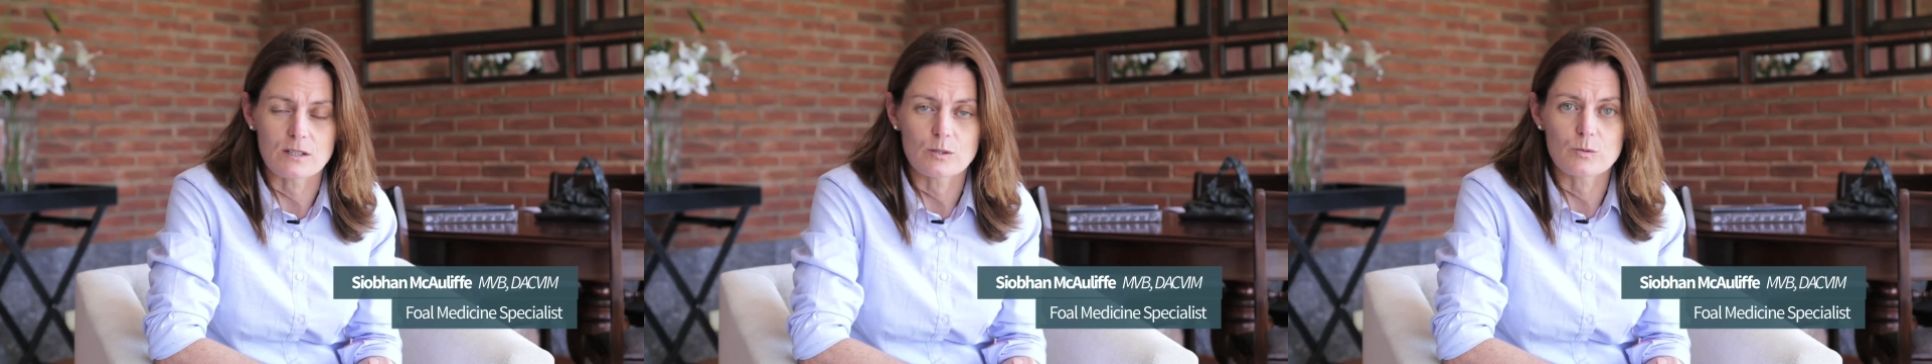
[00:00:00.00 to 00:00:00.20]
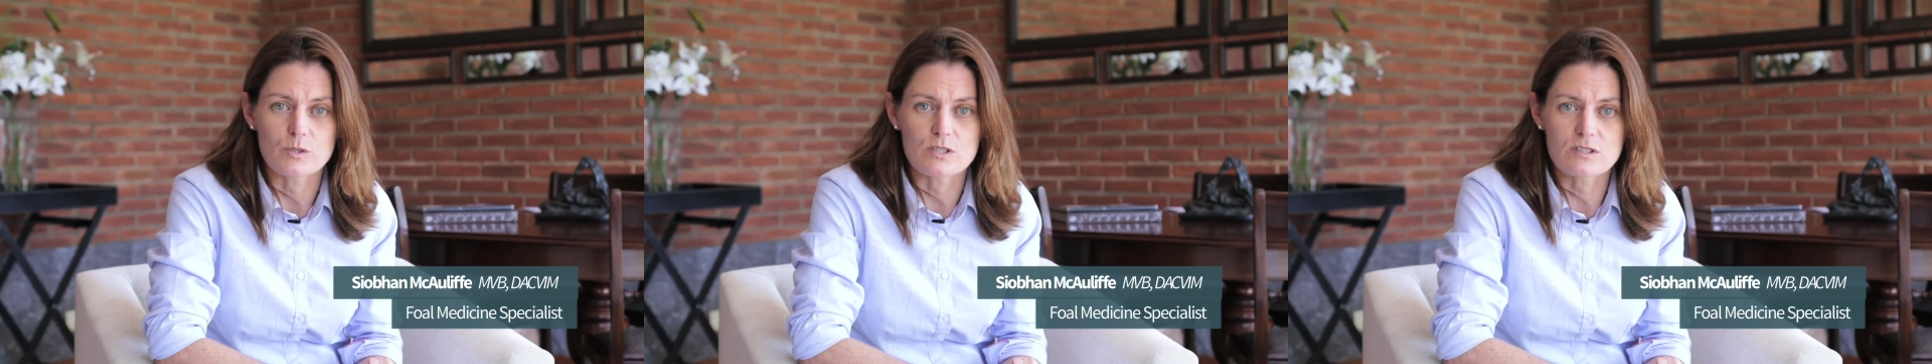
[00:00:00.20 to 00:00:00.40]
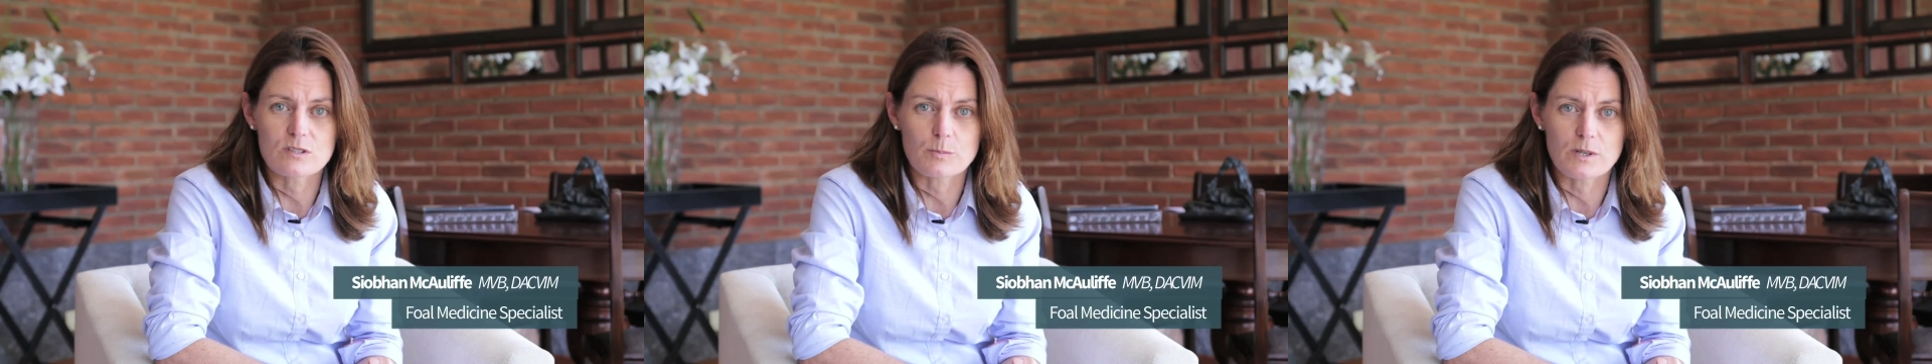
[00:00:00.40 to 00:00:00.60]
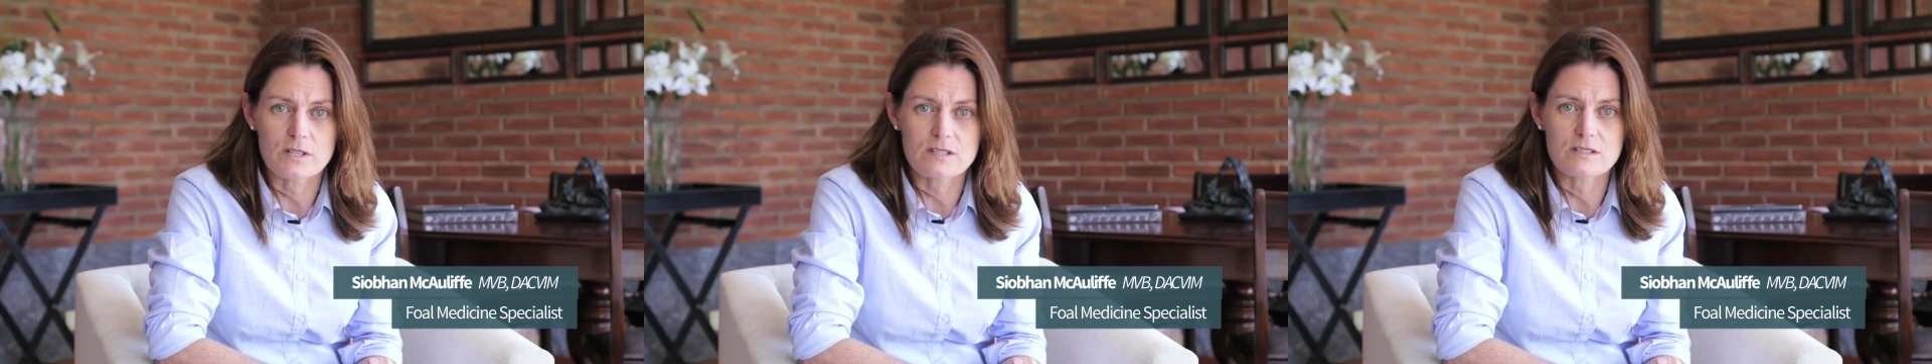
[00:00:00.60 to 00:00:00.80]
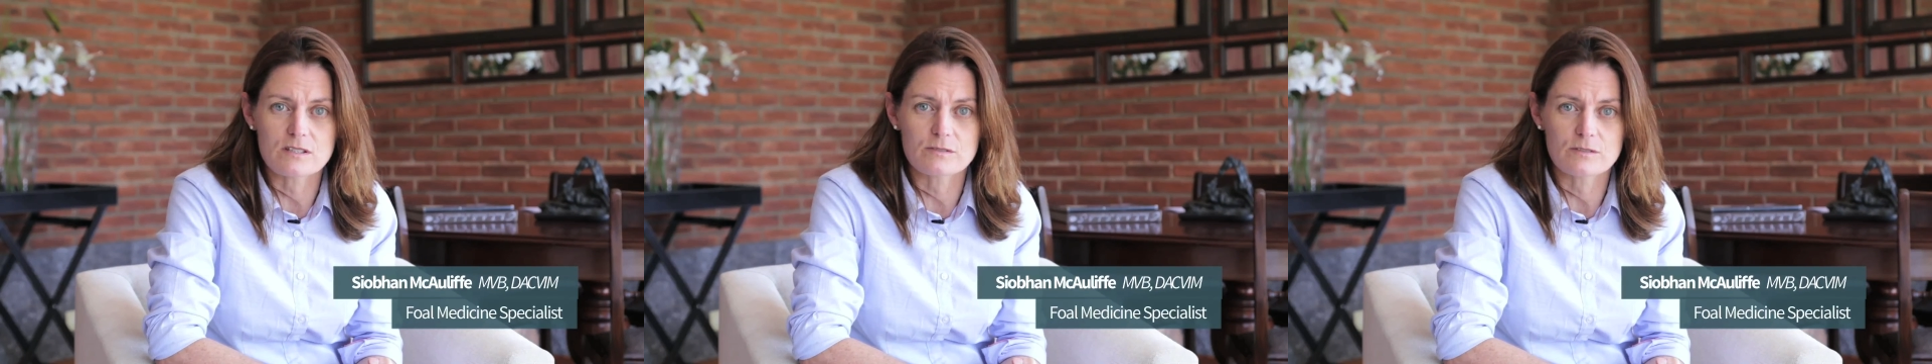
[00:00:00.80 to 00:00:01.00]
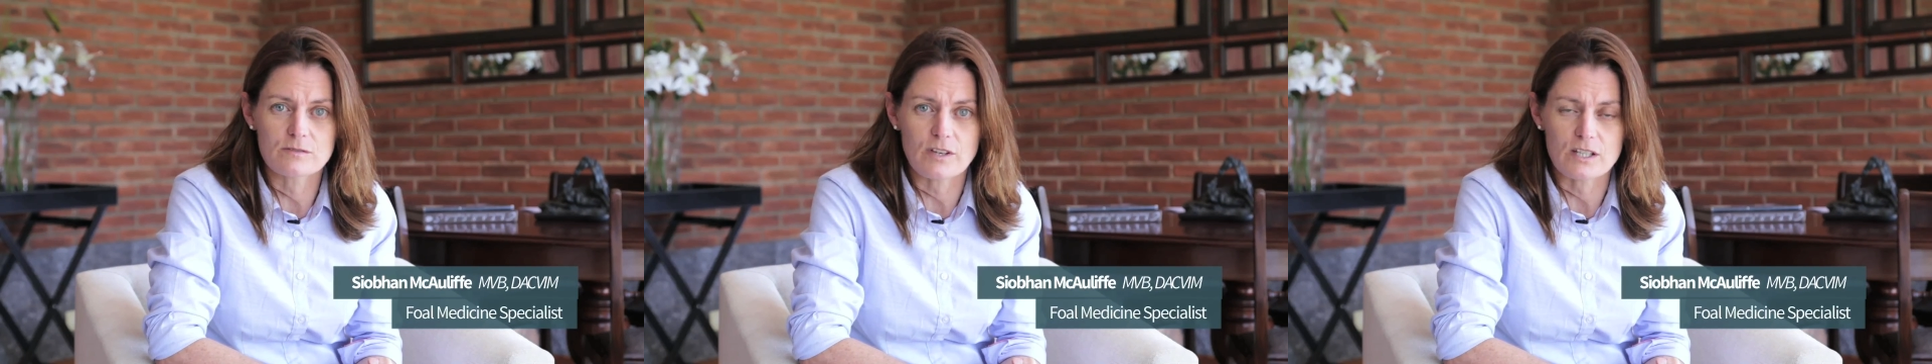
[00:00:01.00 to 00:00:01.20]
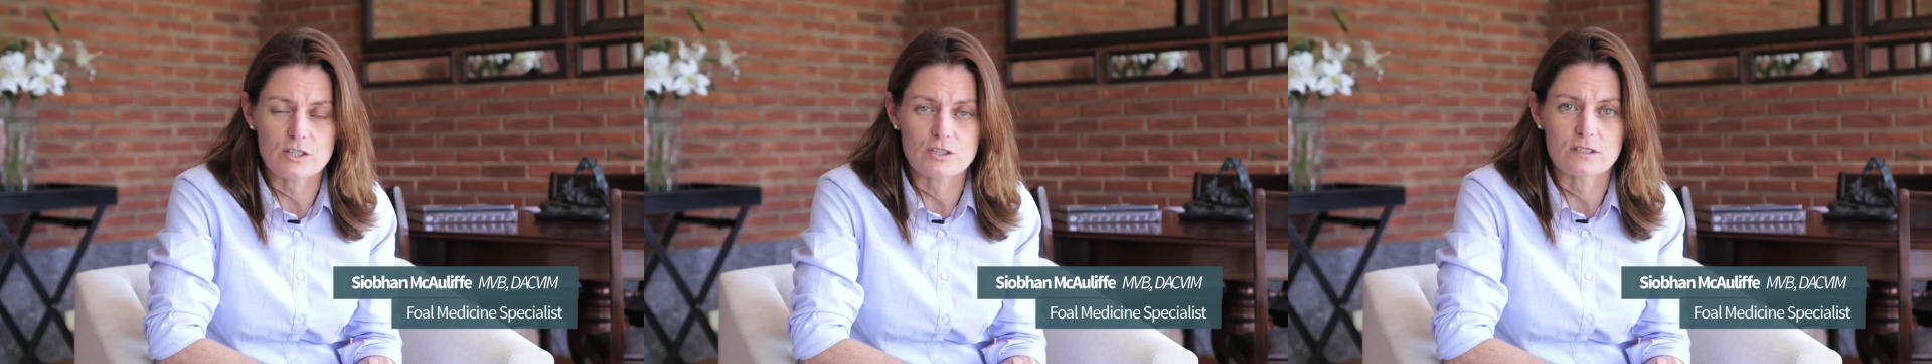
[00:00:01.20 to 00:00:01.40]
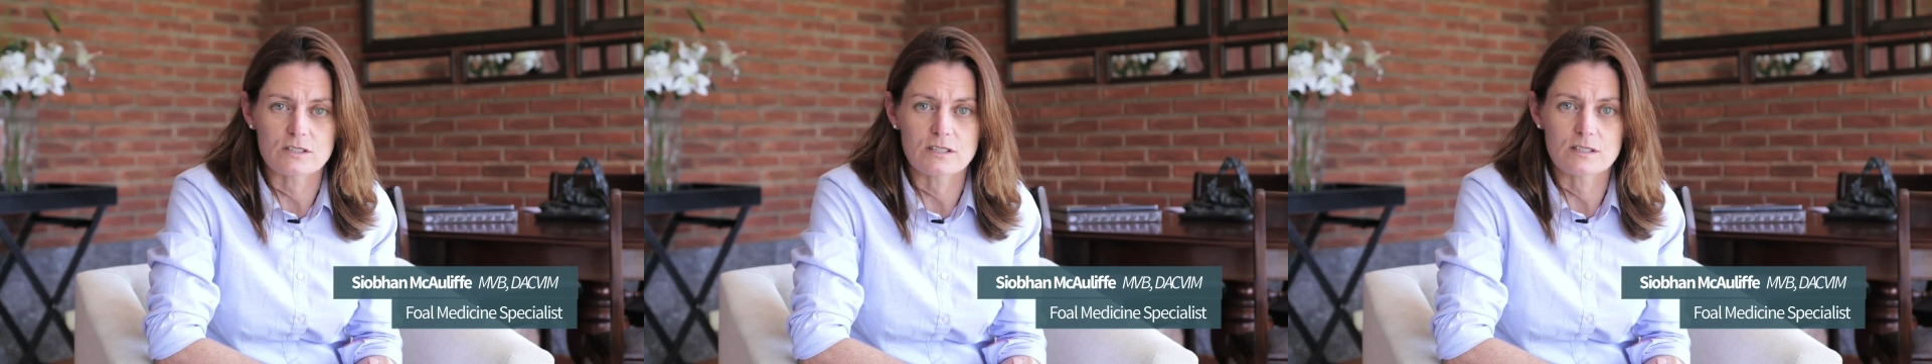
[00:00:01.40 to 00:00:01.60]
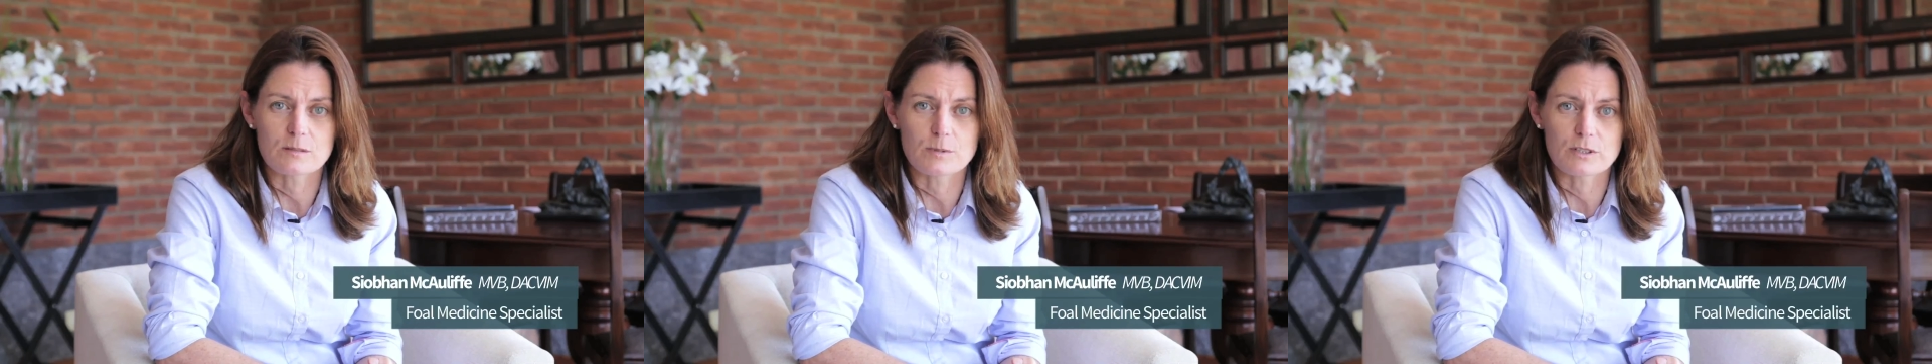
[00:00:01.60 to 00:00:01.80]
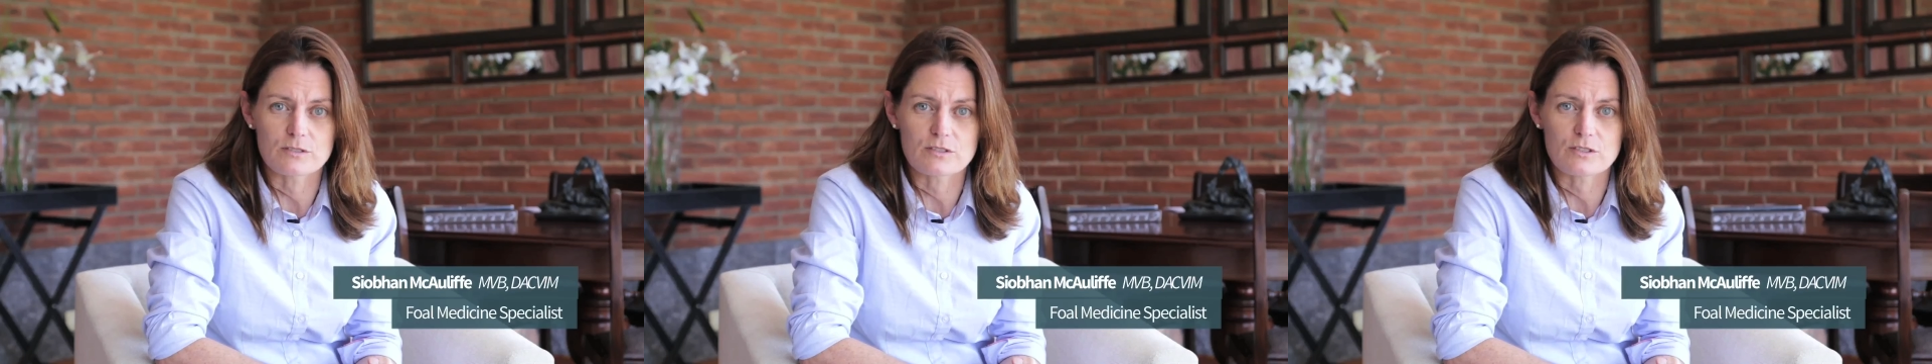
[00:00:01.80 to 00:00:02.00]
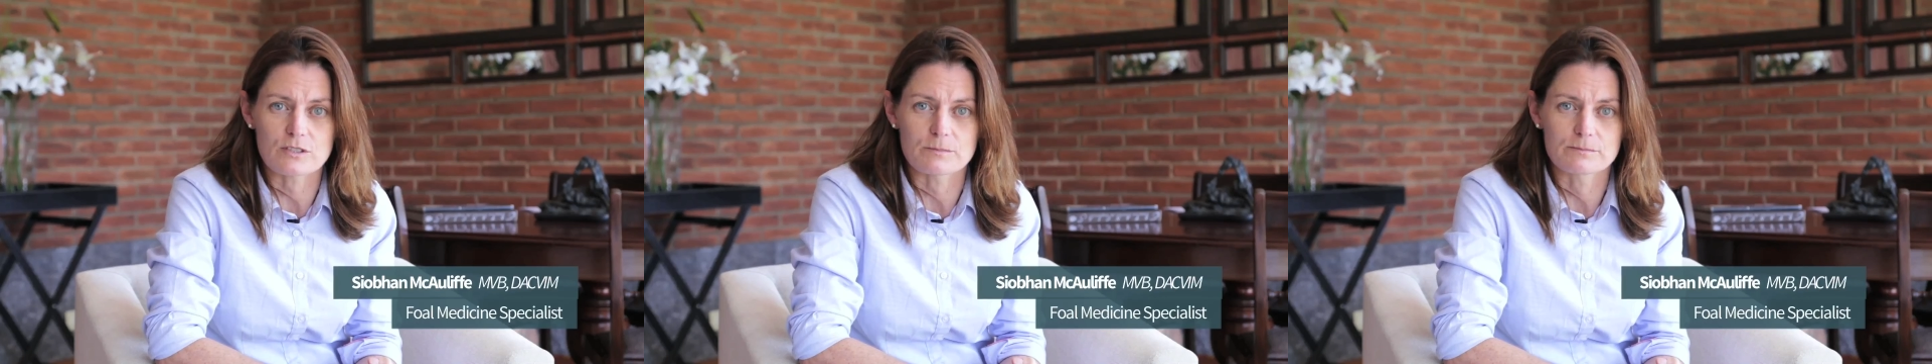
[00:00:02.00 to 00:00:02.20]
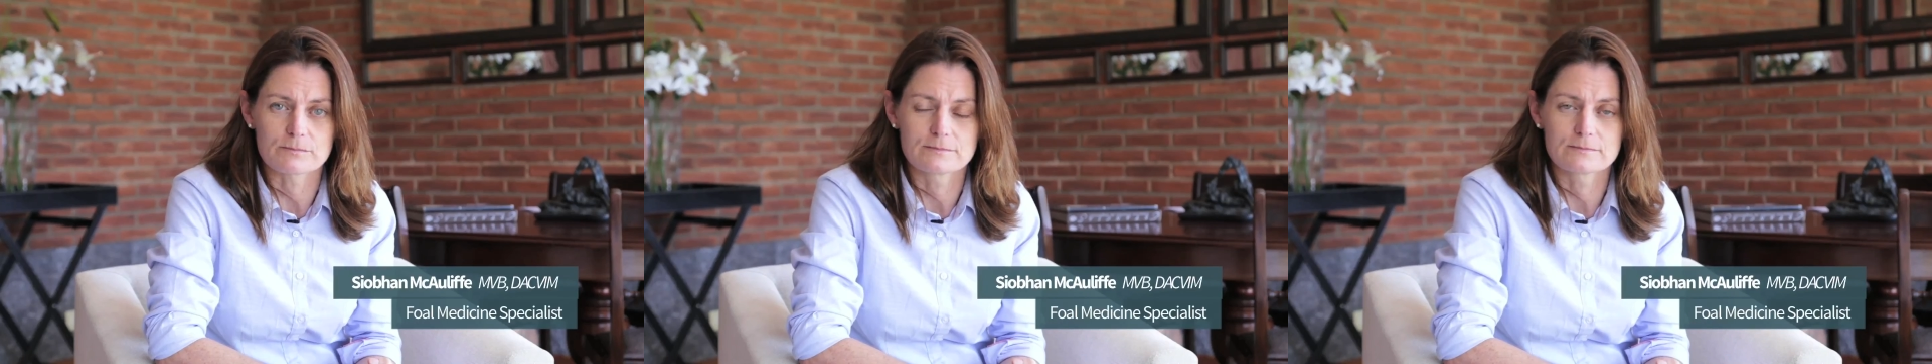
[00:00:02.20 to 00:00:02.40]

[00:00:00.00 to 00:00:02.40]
which is the presence of infection in the bloodstream.